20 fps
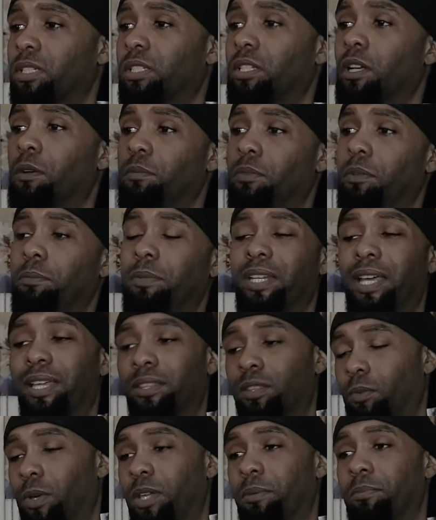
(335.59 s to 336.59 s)

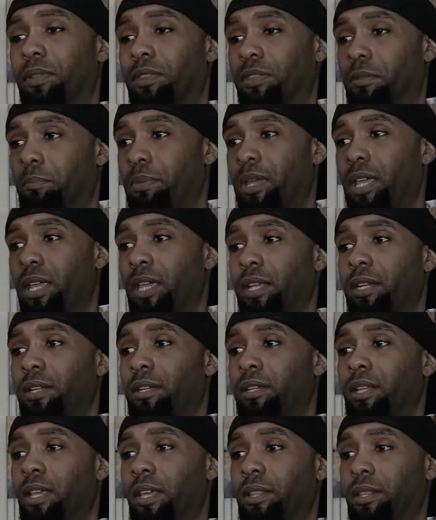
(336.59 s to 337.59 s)
not the weight, but the
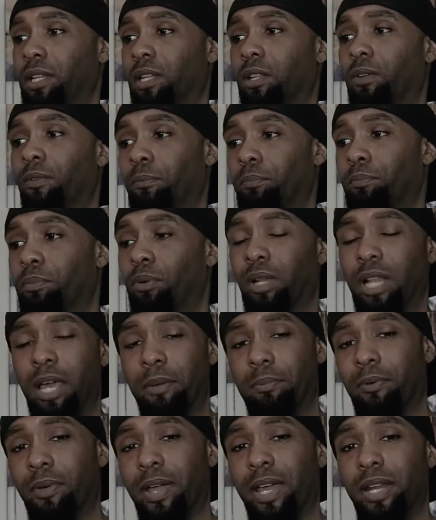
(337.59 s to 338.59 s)
pin and the little pull
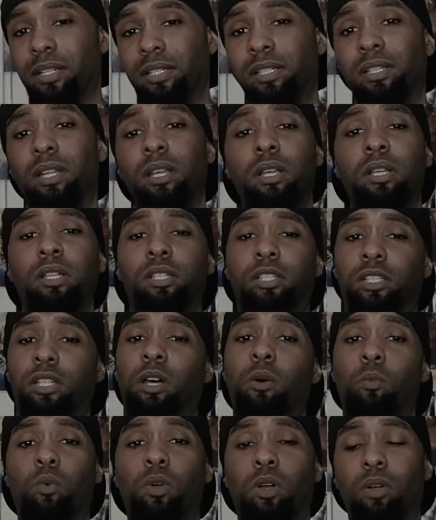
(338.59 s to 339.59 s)
apparatus
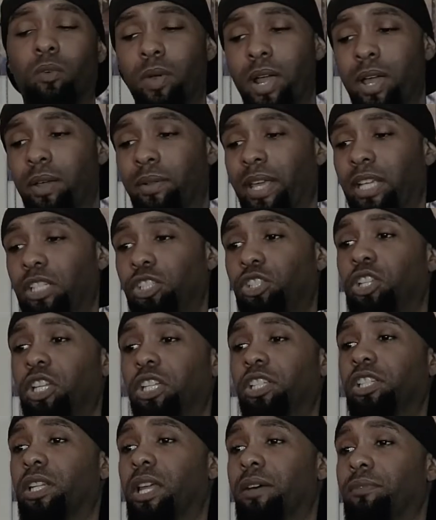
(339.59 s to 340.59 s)
somewhere around like
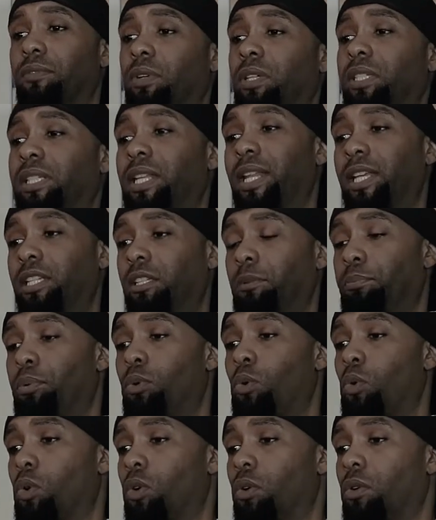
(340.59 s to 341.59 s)
chest level, because I like to
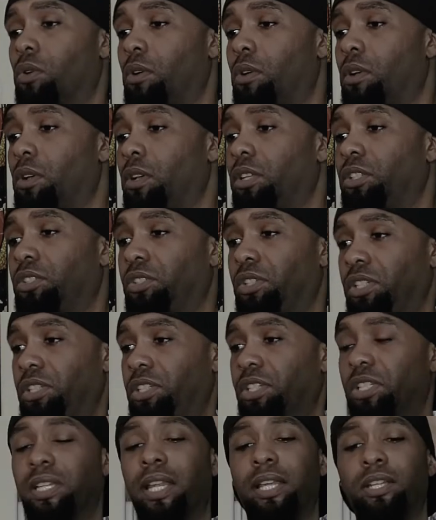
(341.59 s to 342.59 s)
pull. It's
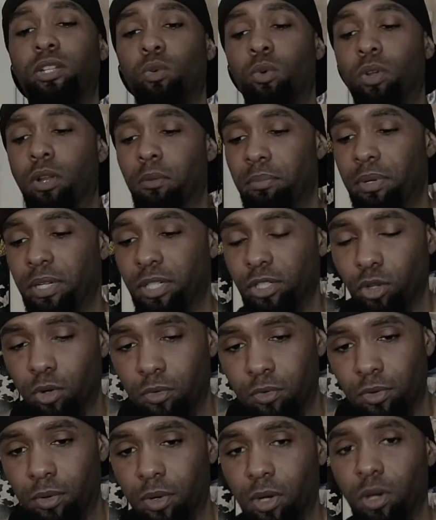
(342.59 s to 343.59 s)
just like doing a bent
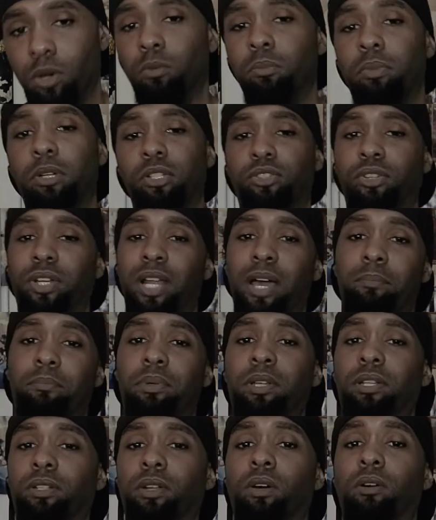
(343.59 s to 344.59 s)
over row, but you're not
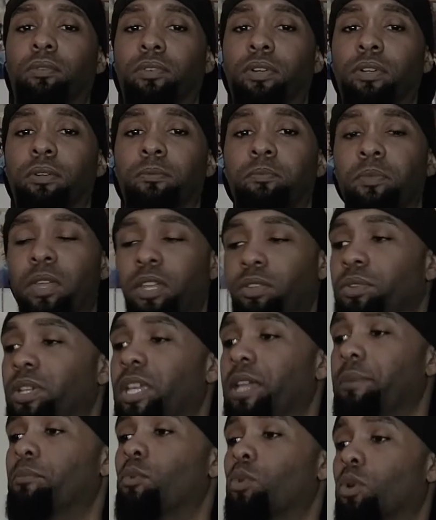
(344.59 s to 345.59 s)
bent over. And you
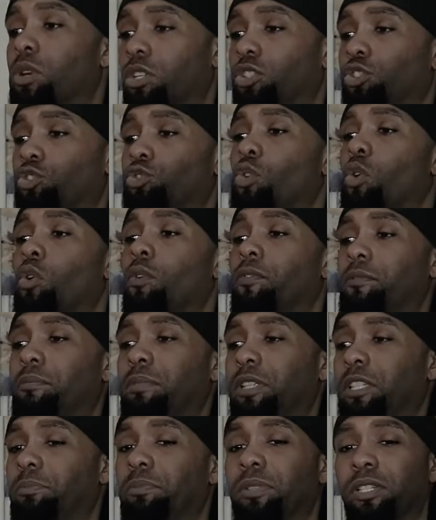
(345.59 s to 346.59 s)
get more control from
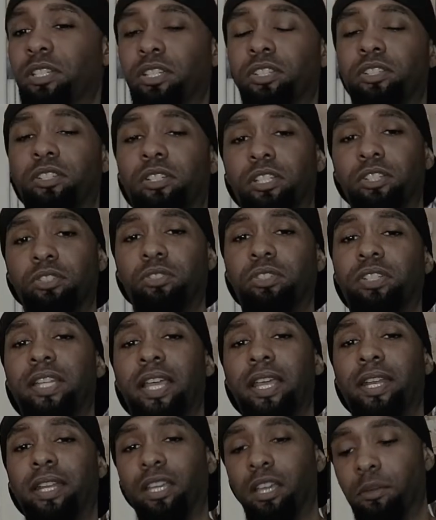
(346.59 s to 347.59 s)
this position because you're
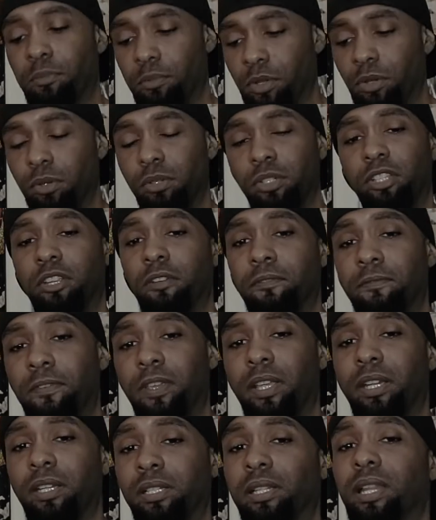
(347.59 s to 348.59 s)
standing up using your
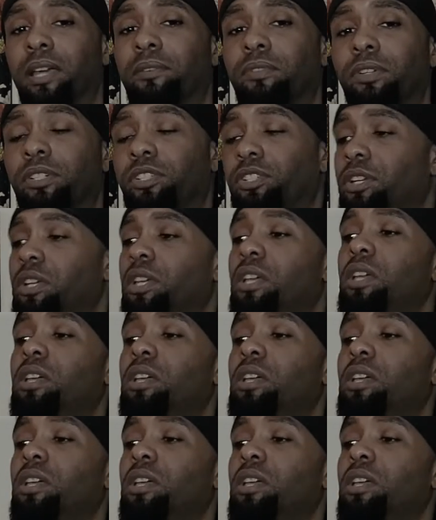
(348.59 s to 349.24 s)
feet as leverage.